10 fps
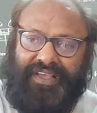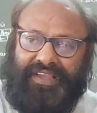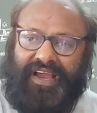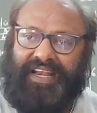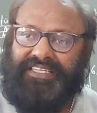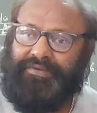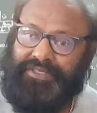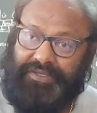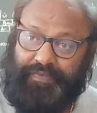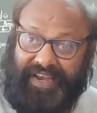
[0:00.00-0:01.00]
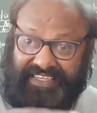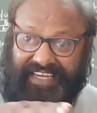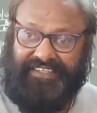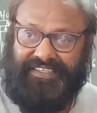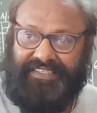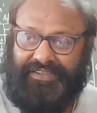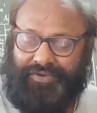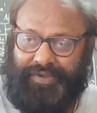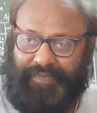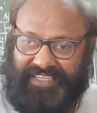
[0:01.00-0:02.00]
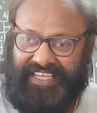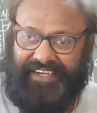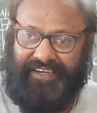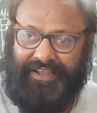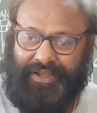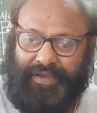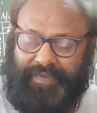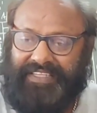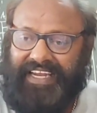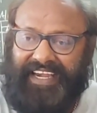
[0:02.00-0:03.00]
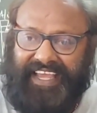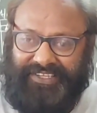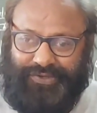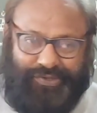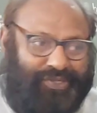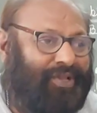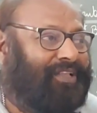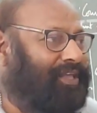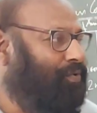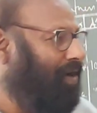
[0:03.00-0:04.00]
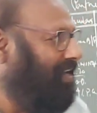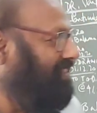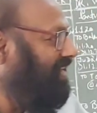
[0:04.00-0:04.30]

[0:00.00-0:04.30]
Current means presents, okay, present day issues. So what are the